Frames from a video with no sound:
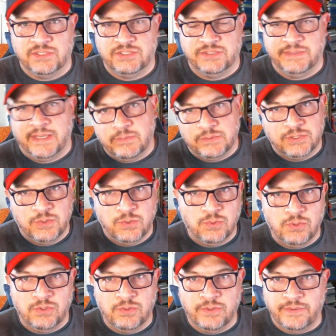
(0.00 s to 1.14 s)
so that was
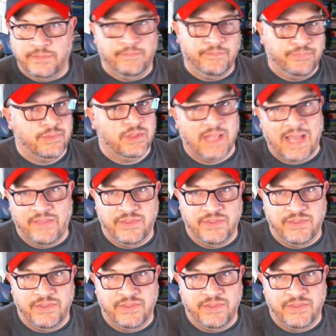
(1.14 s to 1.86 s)
cool, and glad